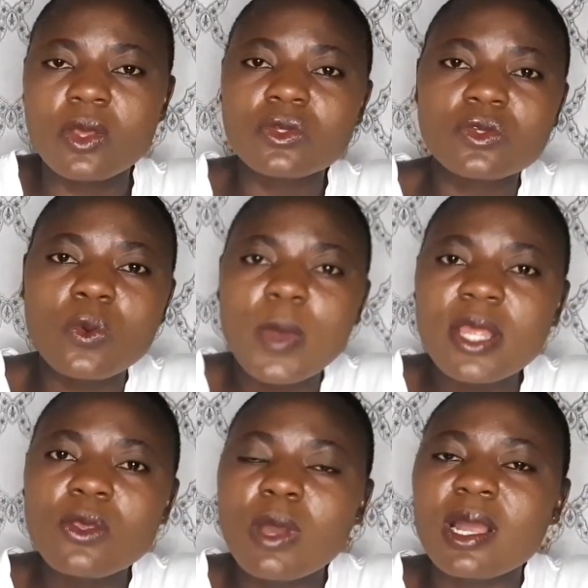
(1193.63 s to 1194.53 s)
So
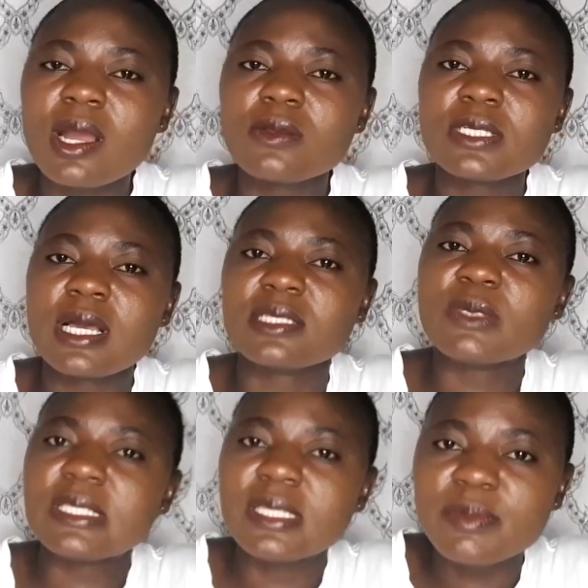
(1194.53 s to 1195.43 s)
when your account has
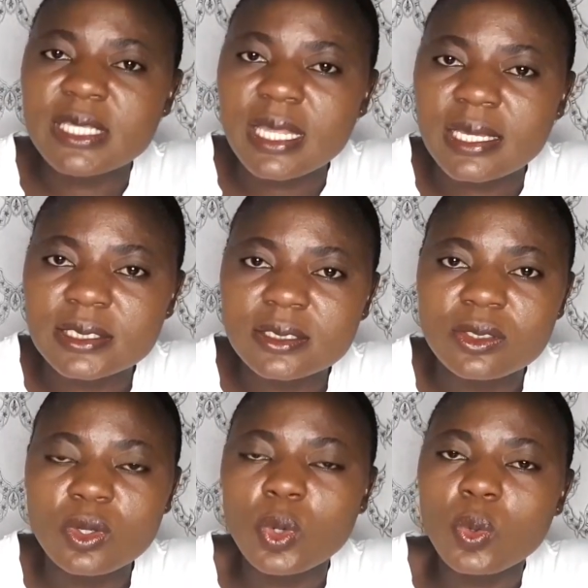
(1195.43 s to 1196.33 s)
been debited,
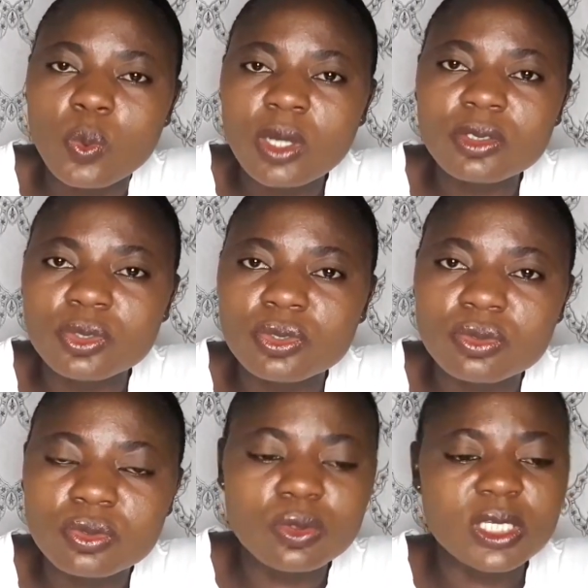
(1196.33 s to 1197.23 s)
what you
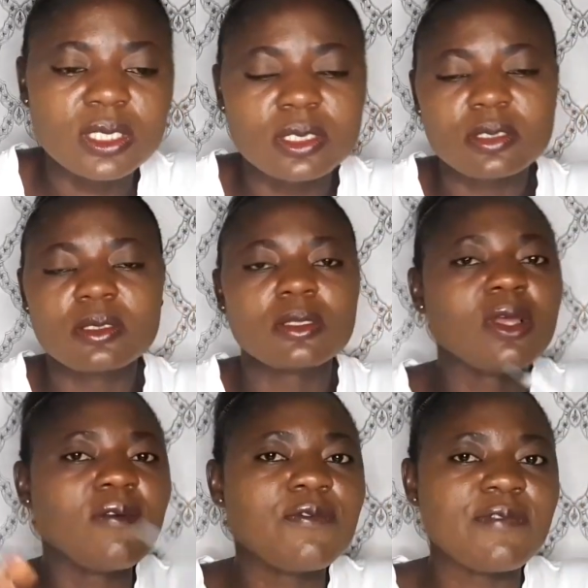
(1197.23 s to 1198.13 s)
should do is
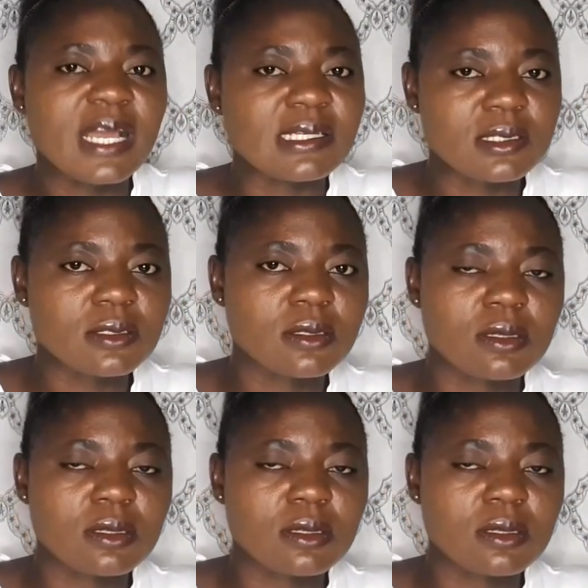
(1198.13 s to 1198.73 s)
don't fight.